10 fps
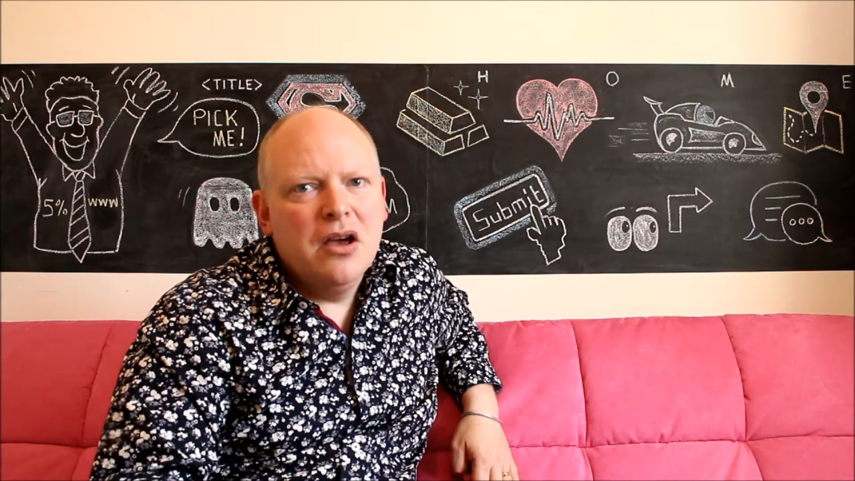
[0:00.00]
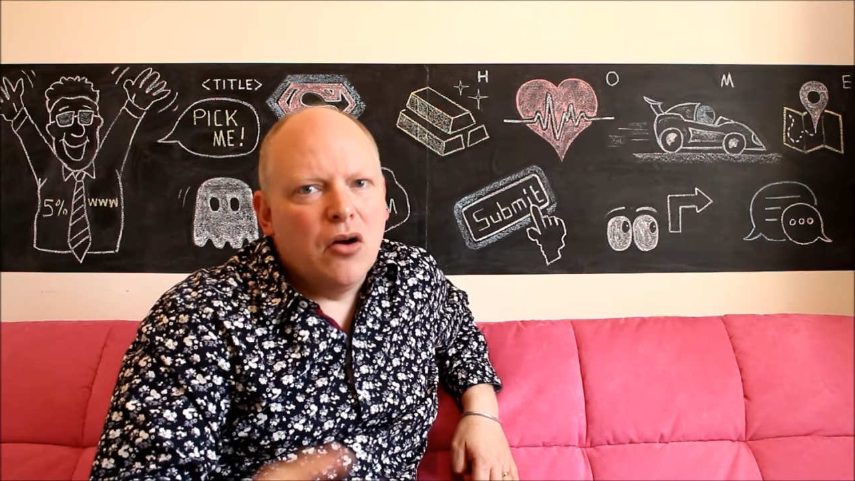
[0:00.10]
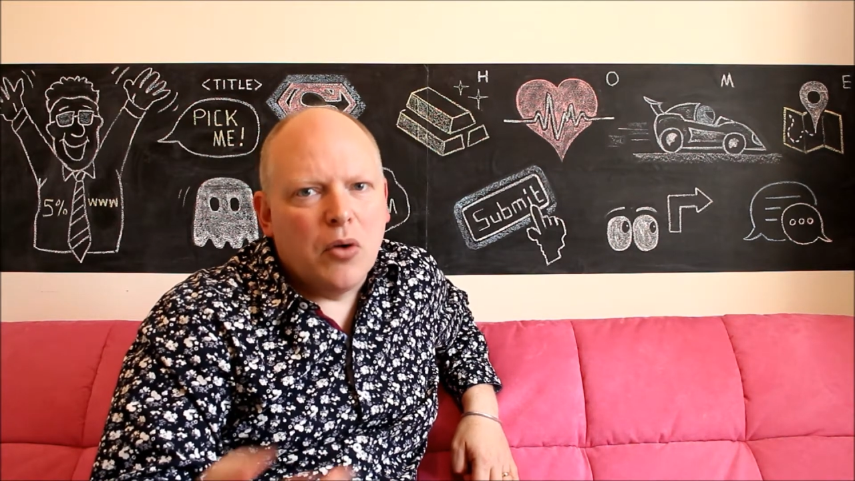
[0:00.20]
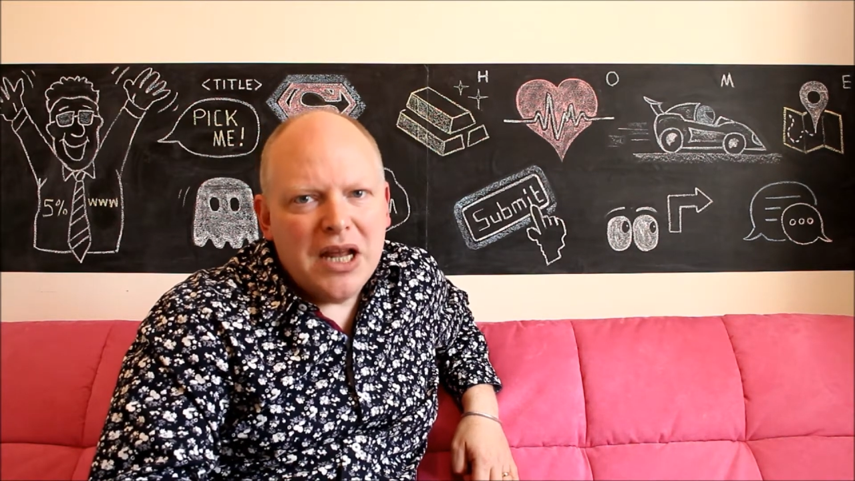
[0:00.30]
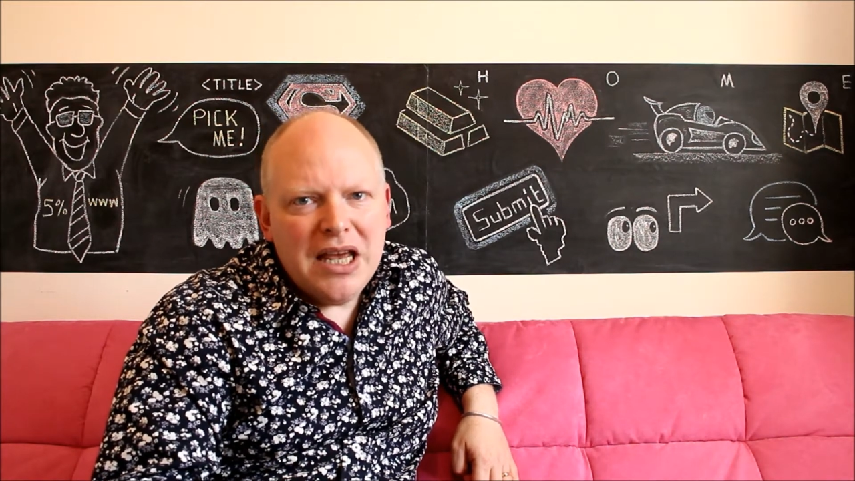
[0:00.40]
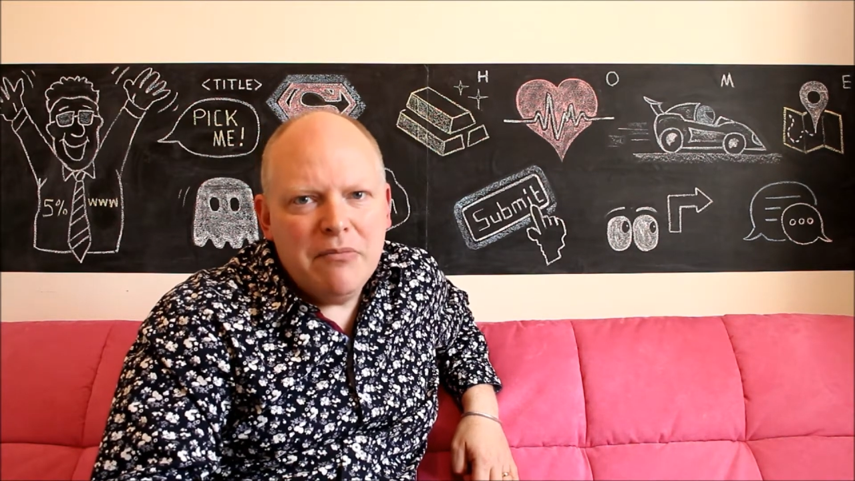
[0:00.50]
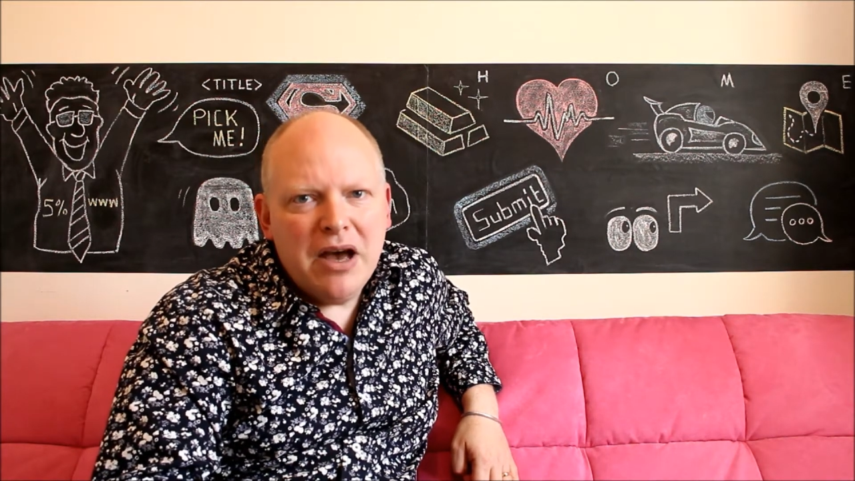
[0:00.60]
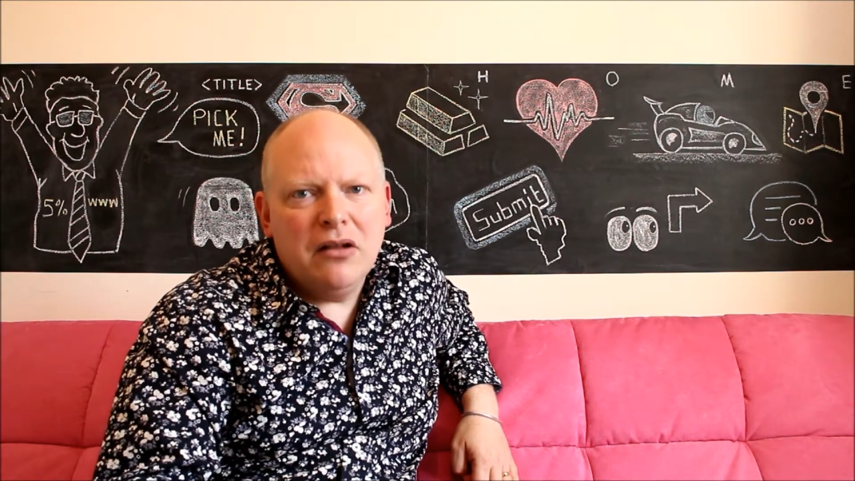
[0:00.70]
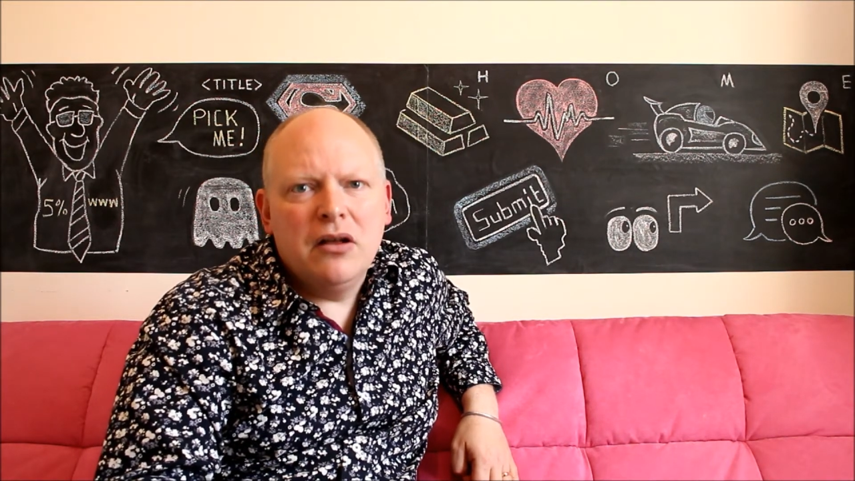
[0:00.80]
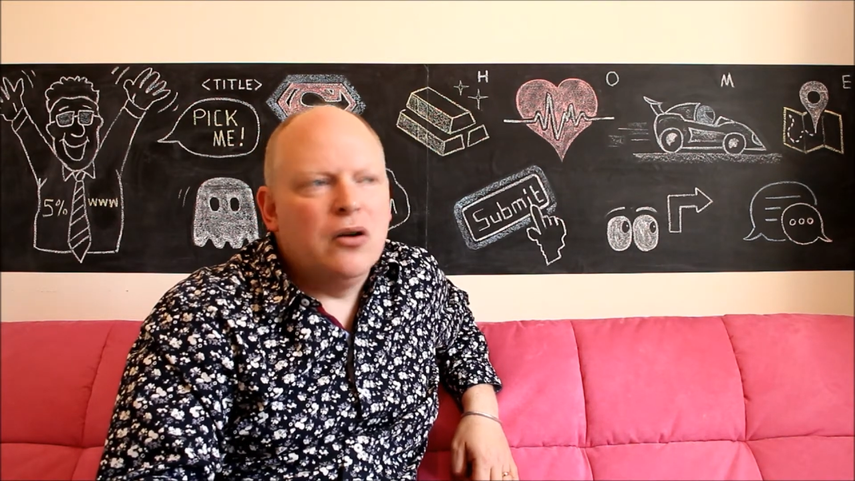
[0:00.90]
or an
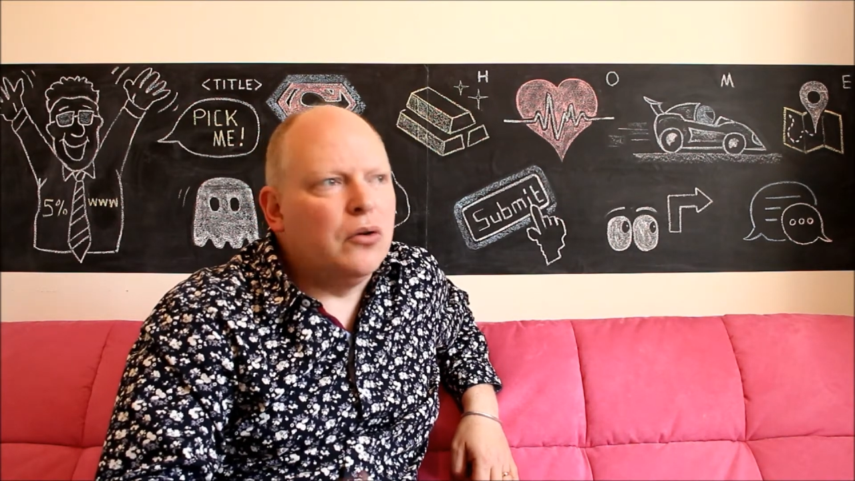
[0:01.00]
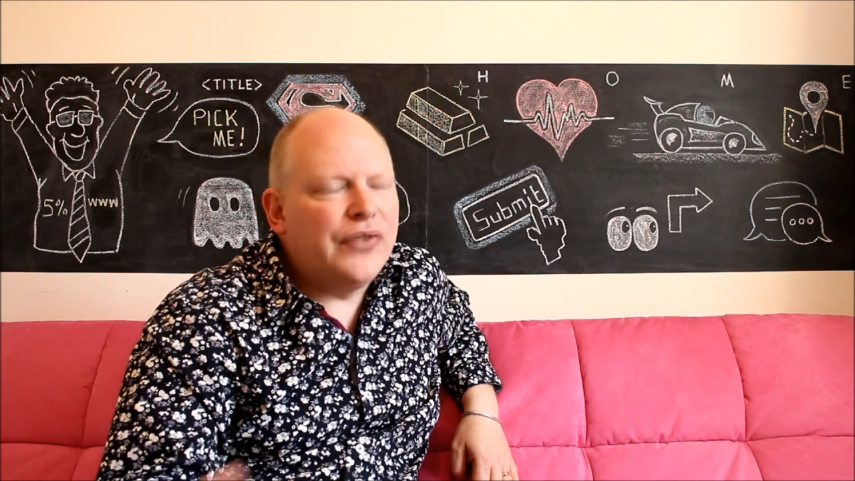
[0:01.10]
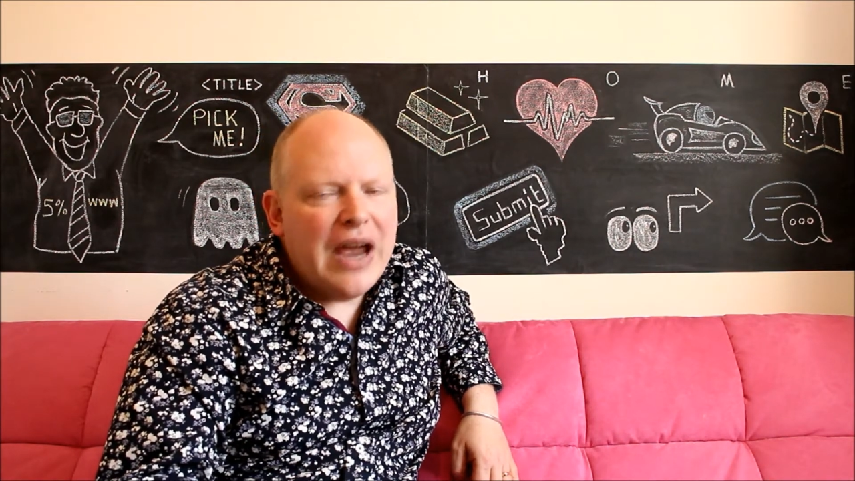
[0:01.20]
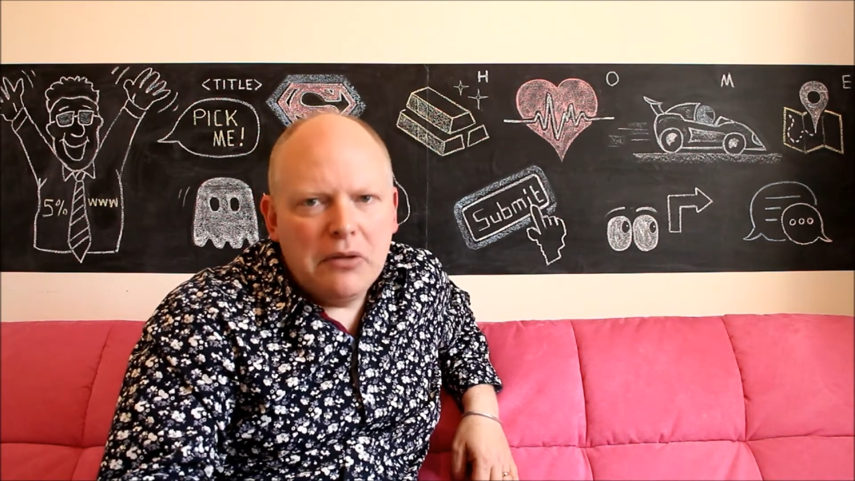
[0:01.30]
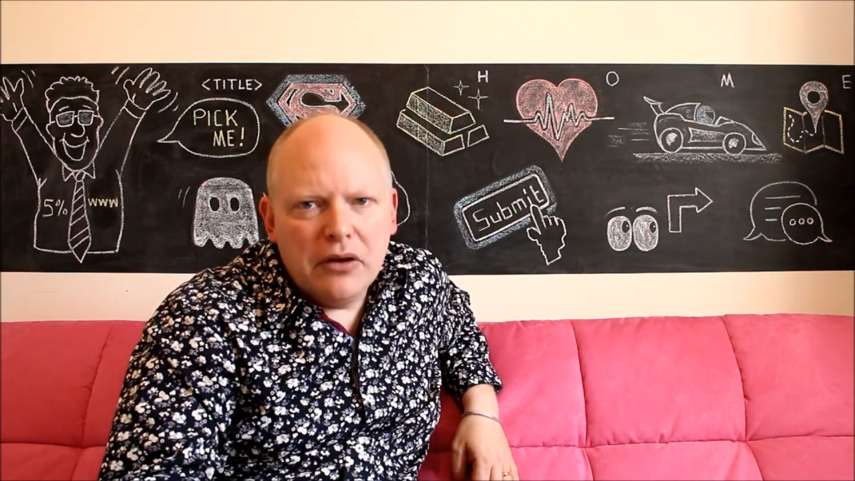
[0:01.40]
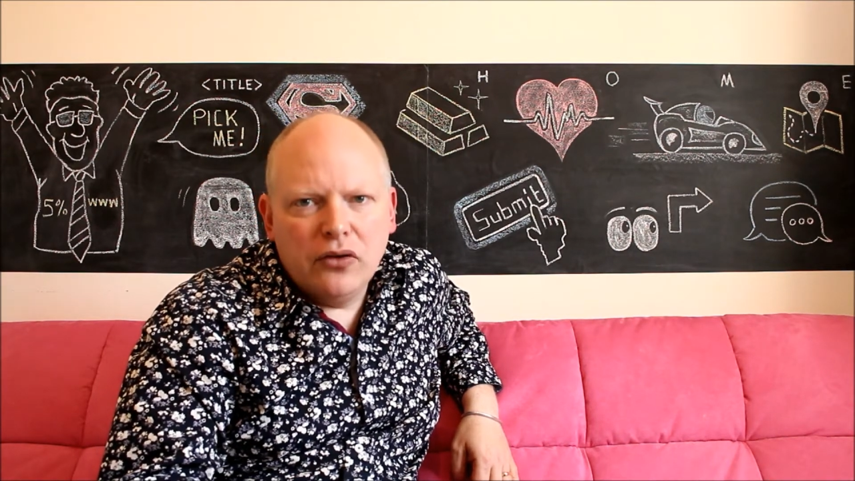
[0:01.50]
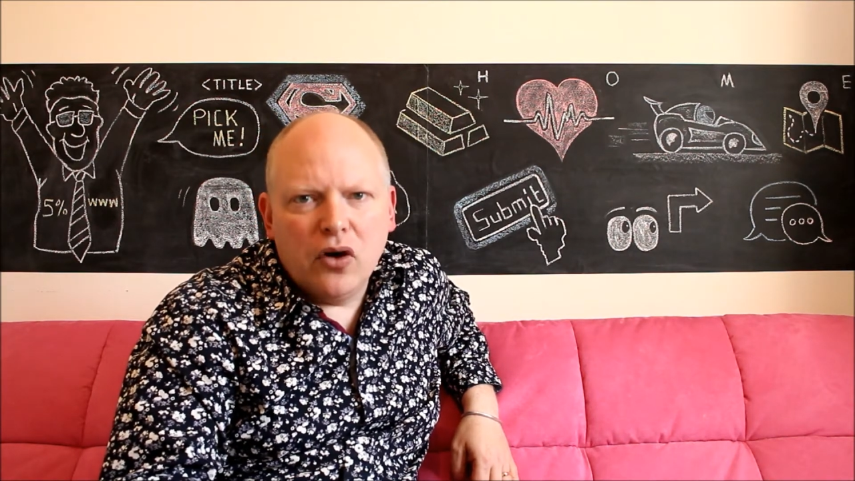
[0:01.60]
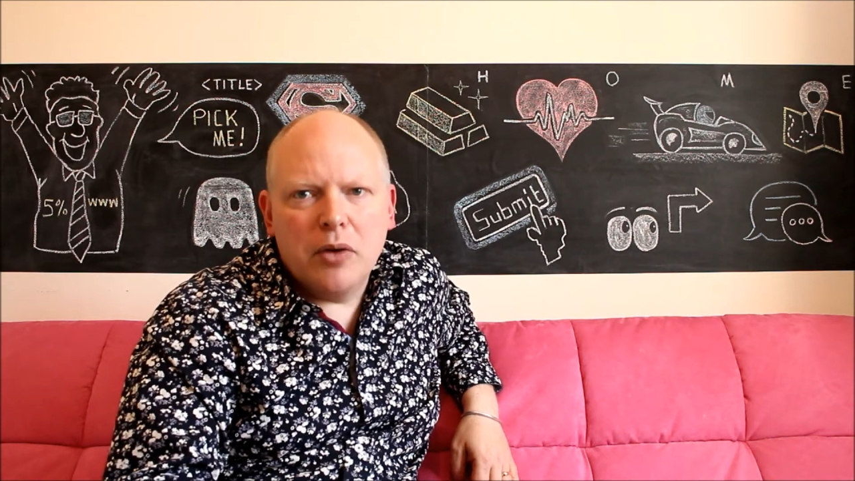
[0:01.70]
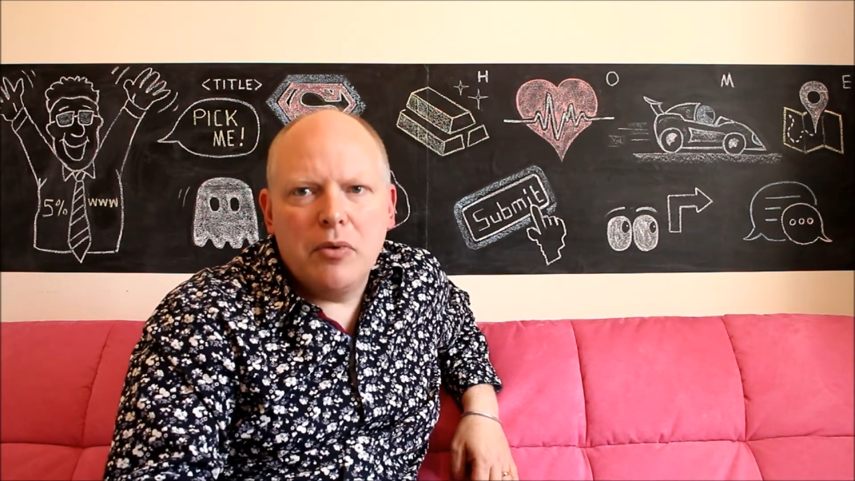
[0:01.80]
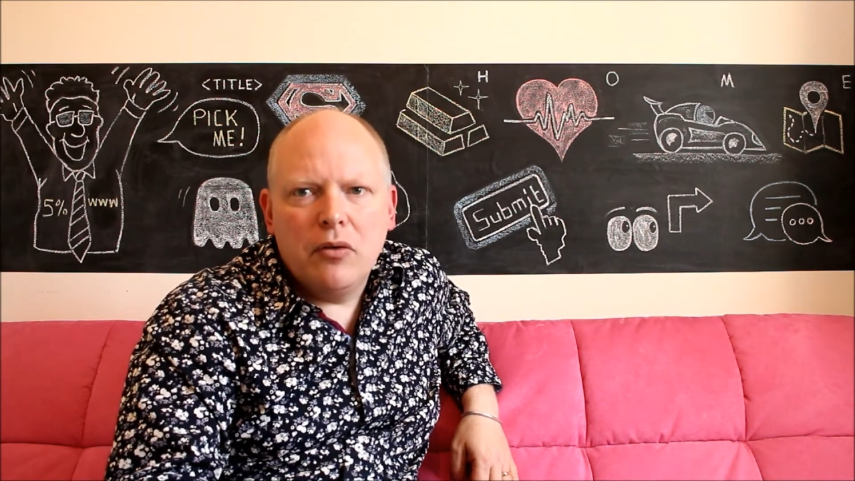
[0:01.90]
email or download a
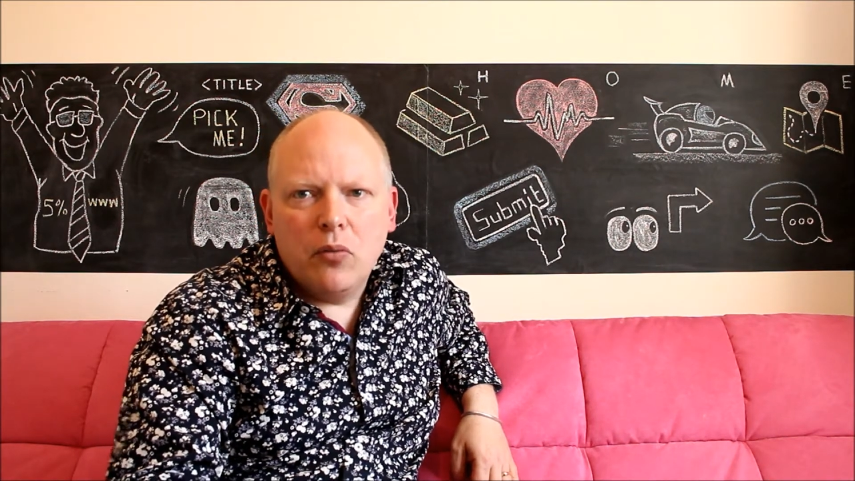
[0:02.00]
document,